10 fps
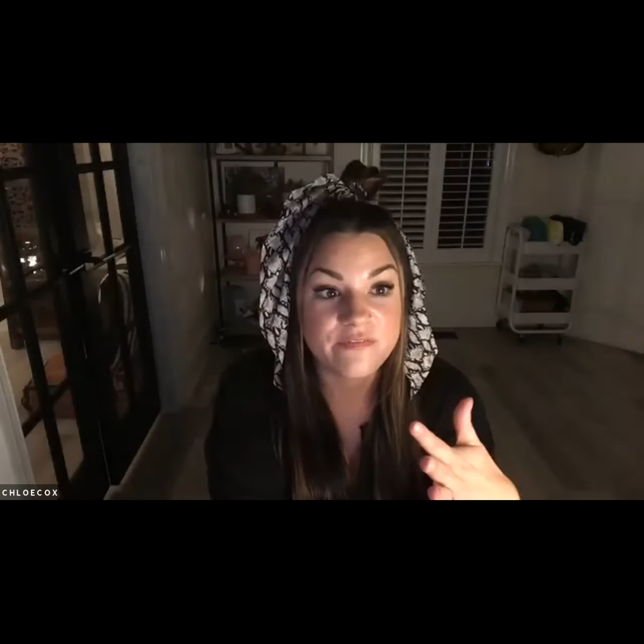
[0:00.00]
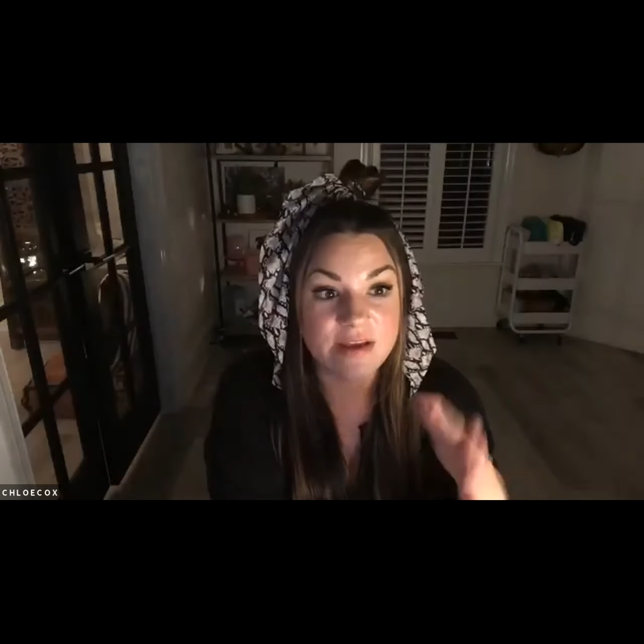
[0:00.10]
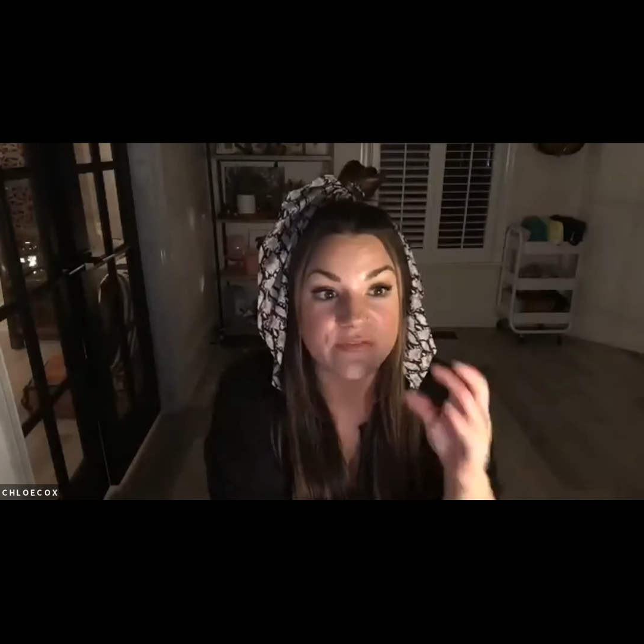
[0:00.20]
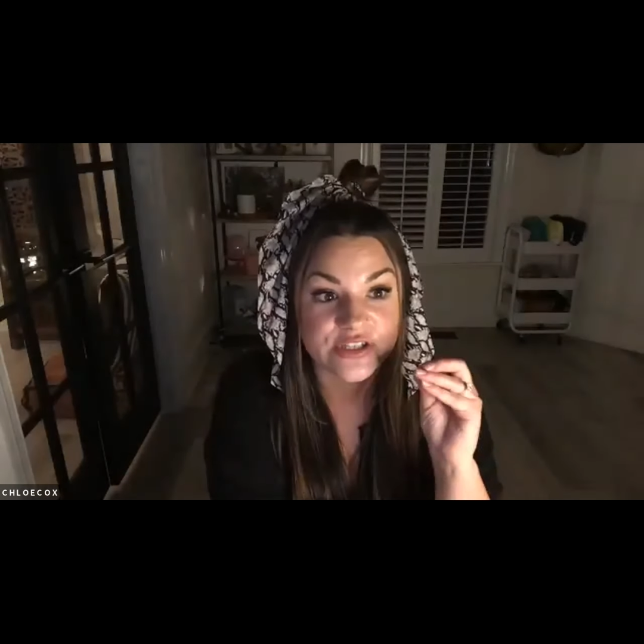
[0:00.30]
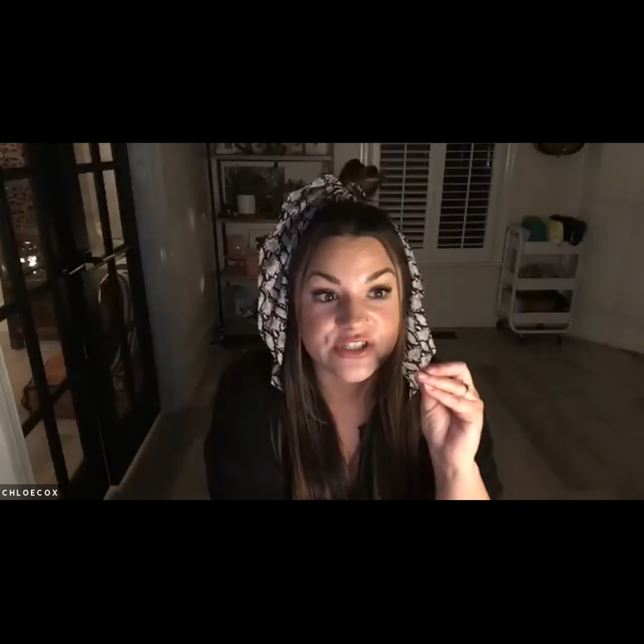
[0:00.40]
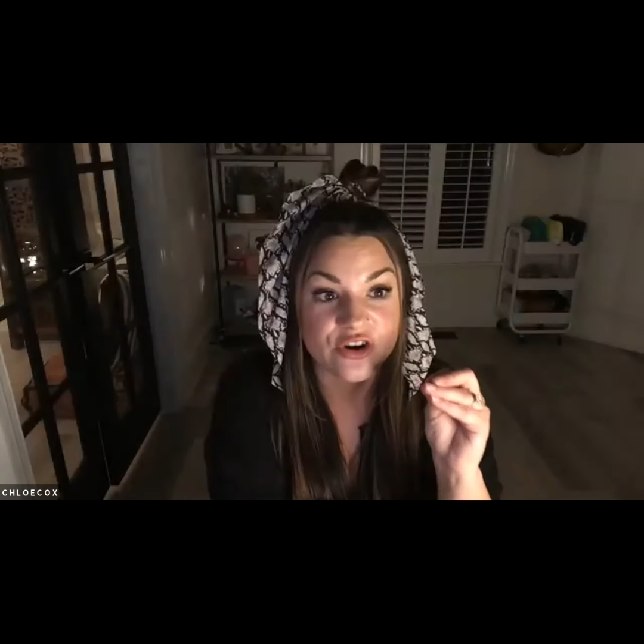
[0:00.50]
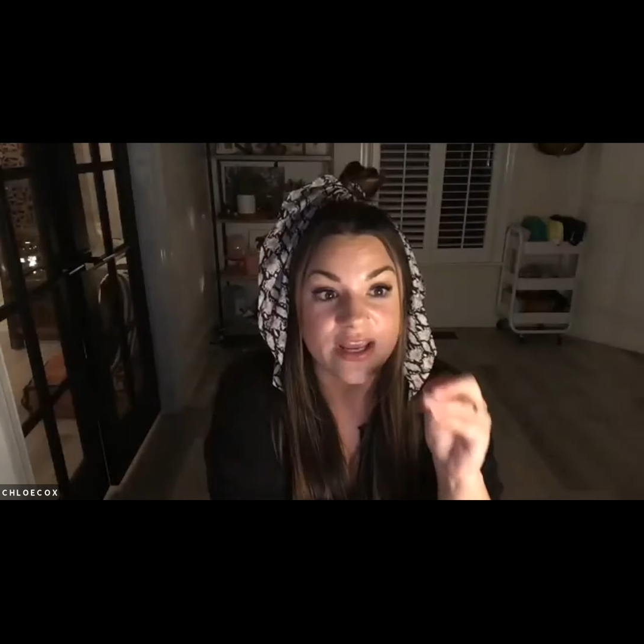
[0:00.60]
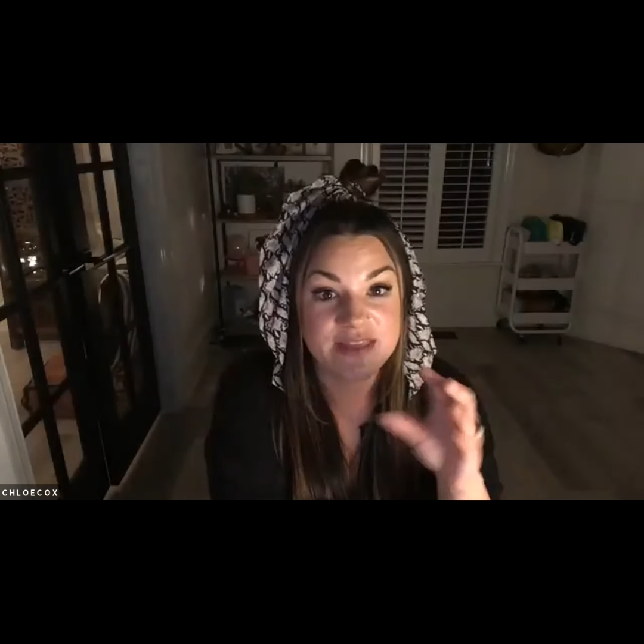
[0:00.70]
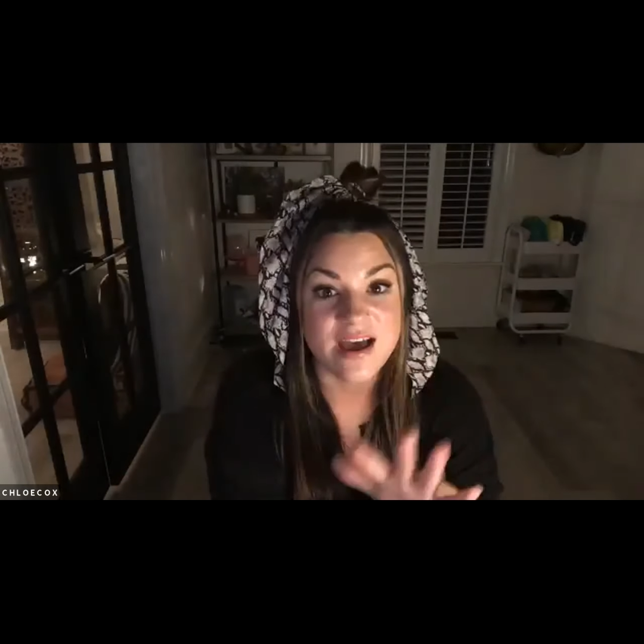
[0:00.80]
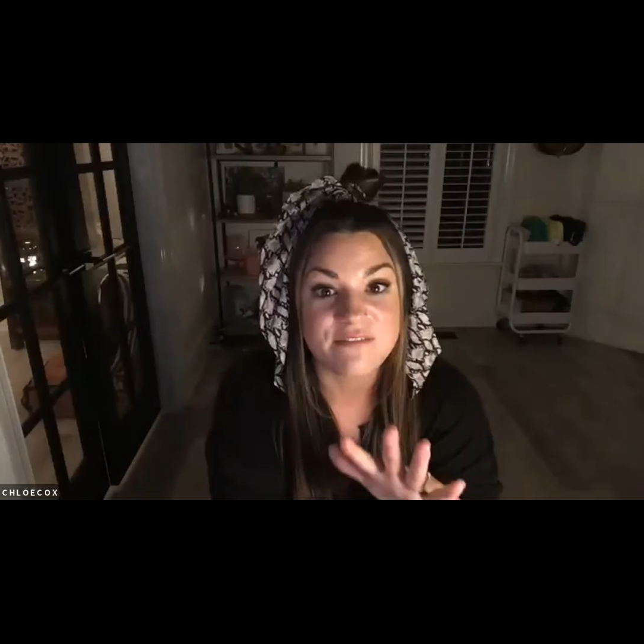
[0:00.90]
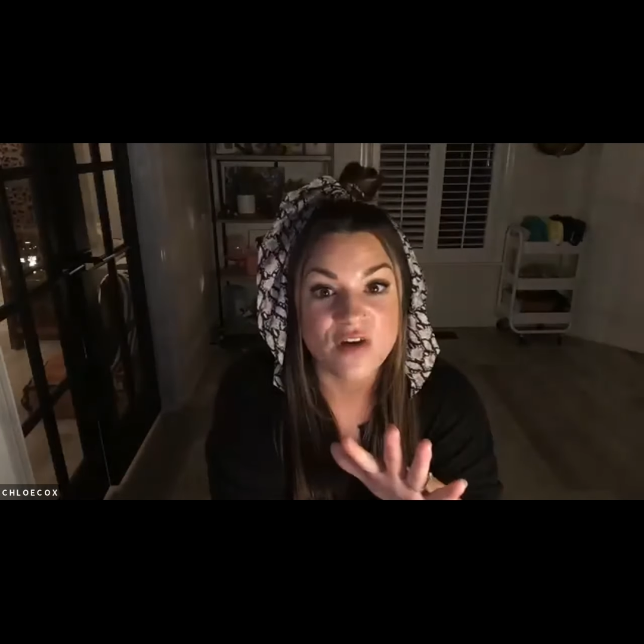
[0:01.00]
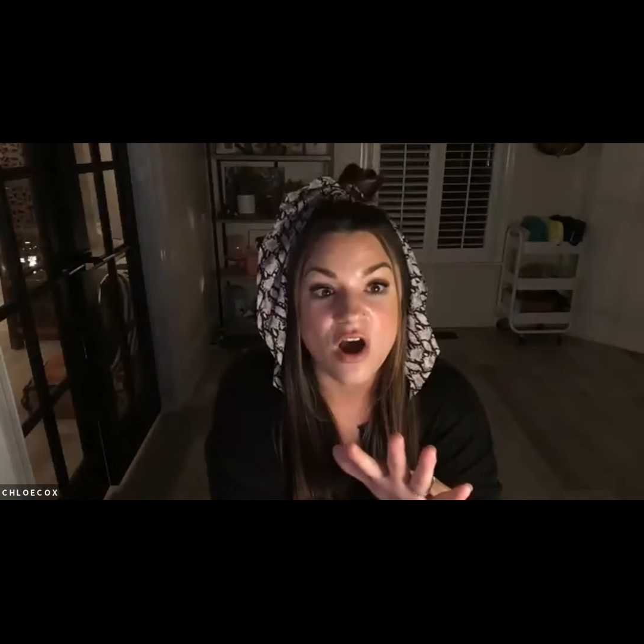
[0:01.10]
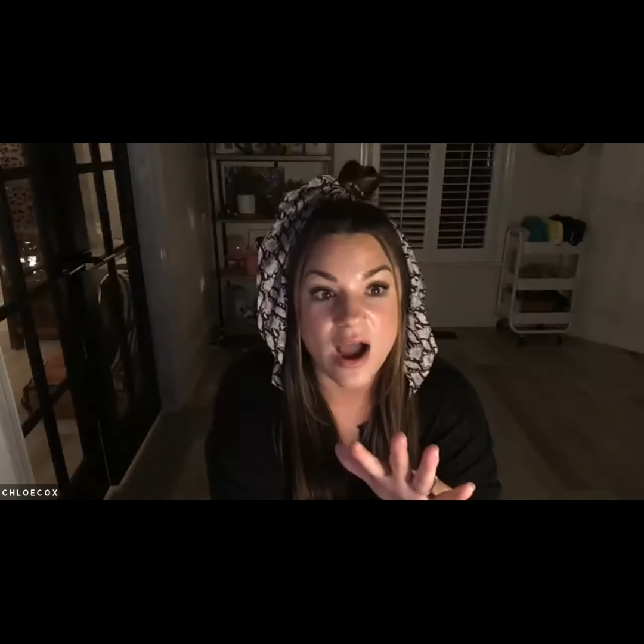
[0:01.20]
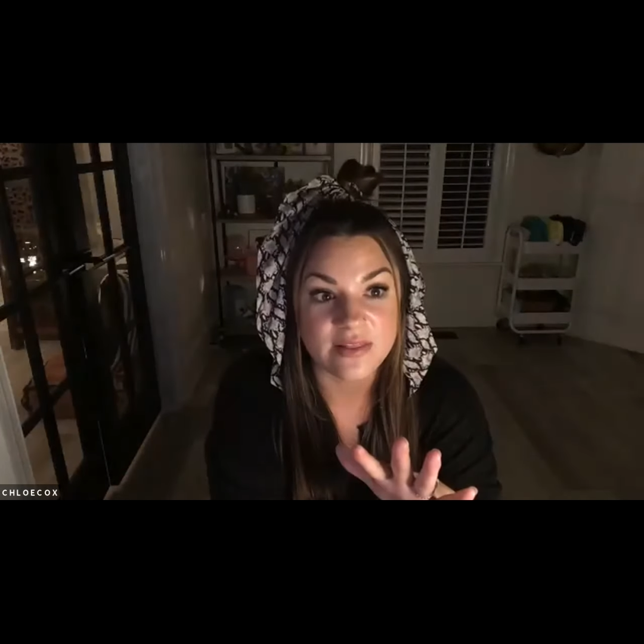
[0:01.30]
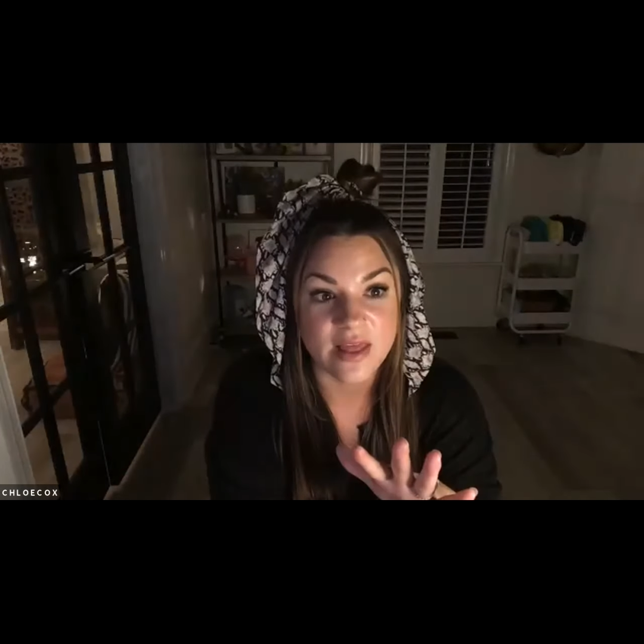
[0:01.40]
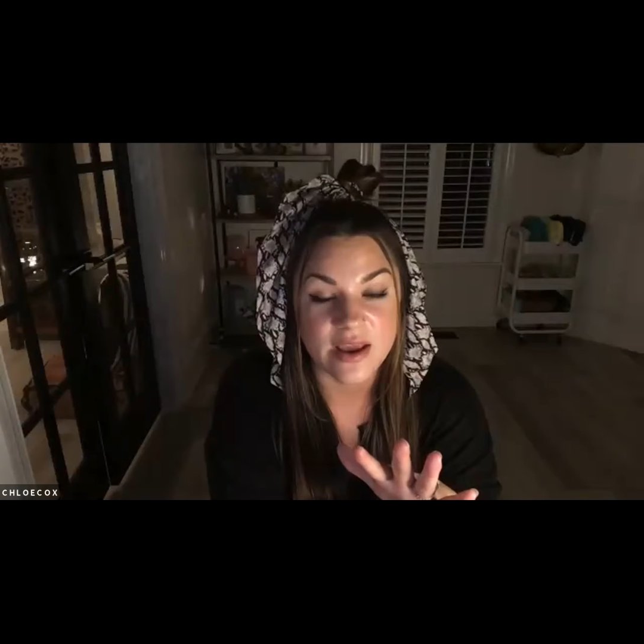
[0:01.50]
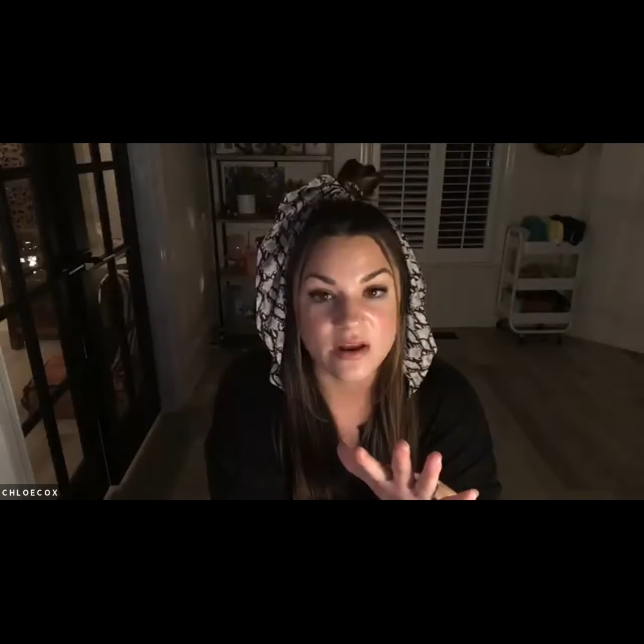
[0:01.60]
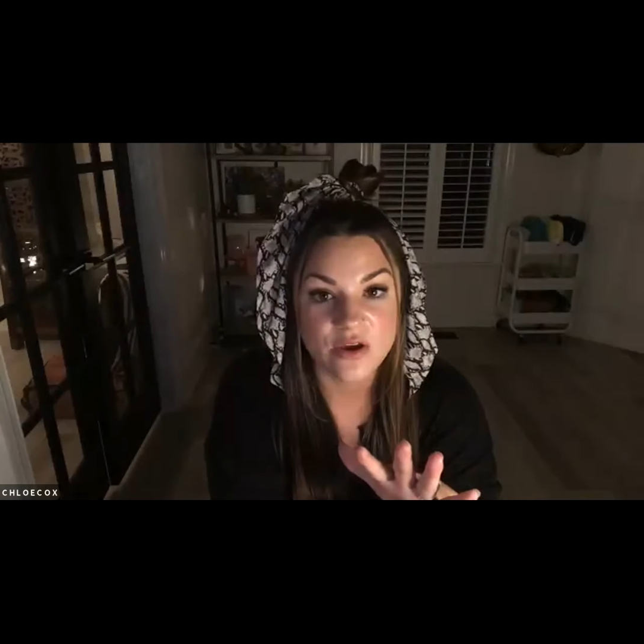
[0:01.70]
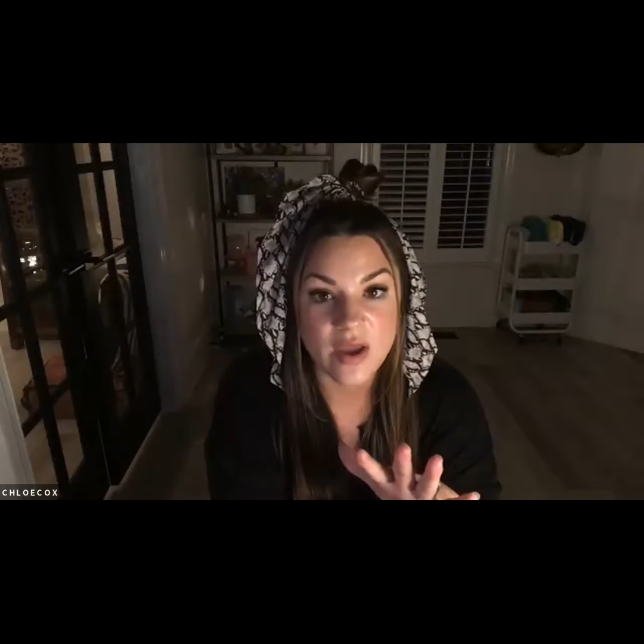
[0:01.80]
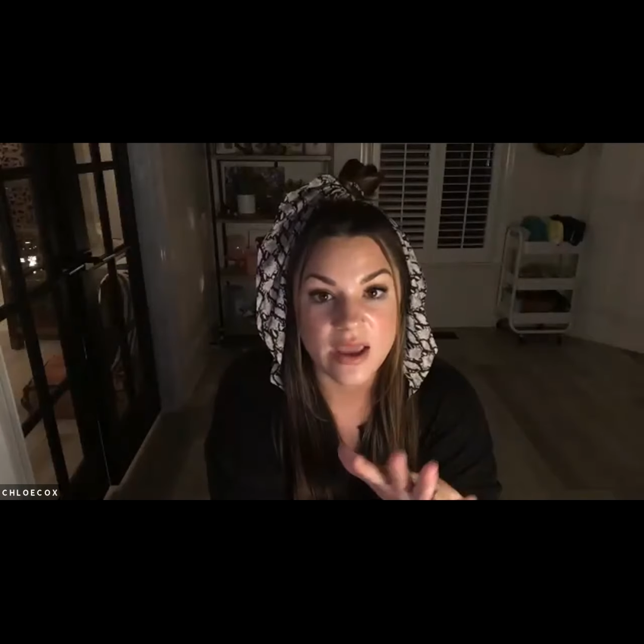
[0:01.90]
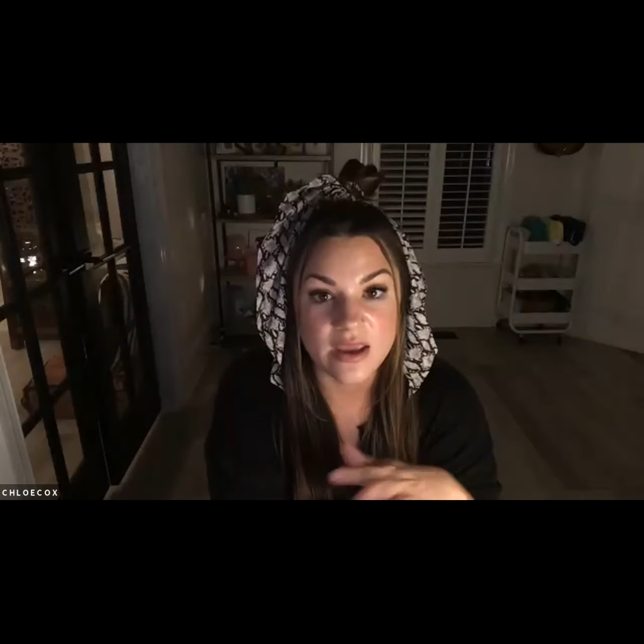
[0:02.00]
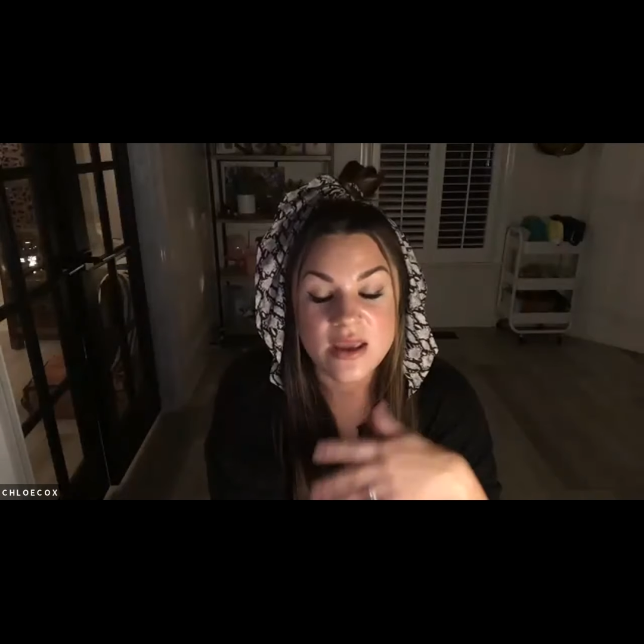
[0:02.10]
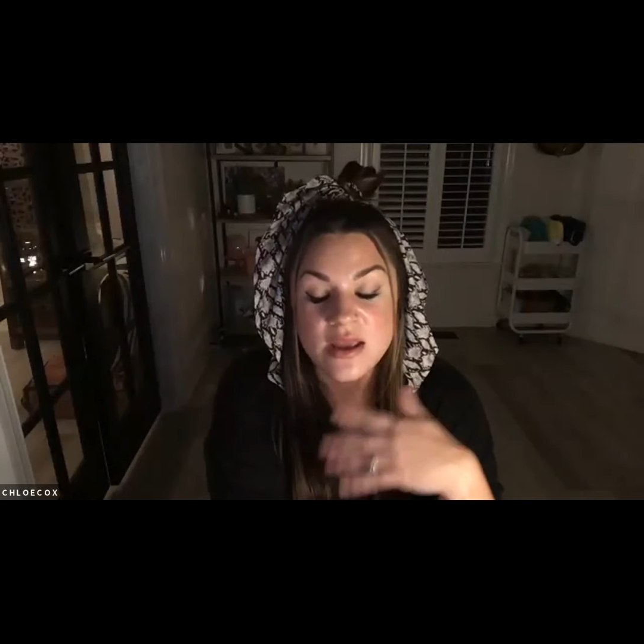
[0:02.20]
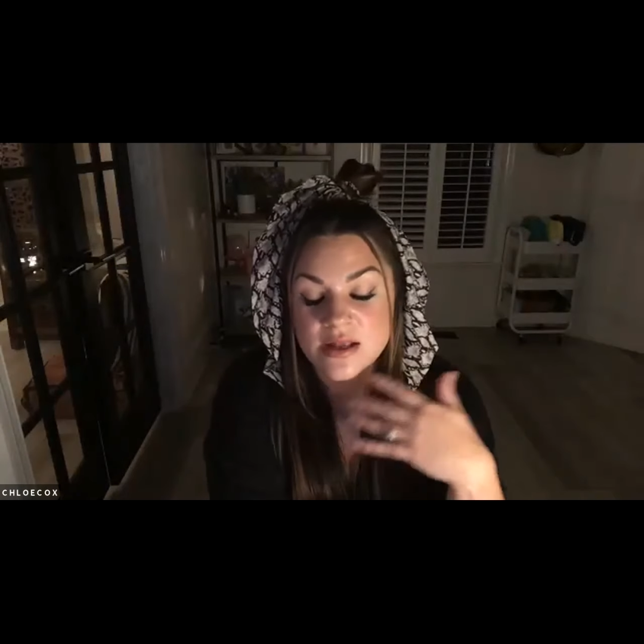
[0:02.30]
favorites are in that fall highlight. Okay.